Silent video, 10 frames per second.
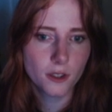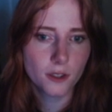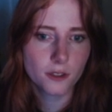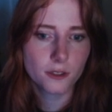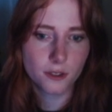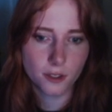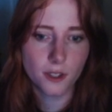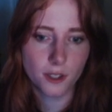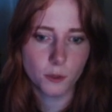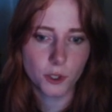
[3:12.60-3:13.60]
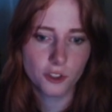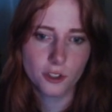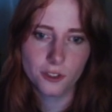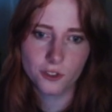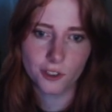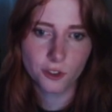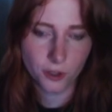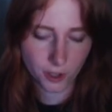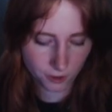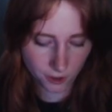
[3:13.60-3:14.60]
cd, which change
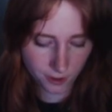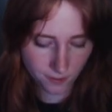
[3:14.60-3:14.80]
directory,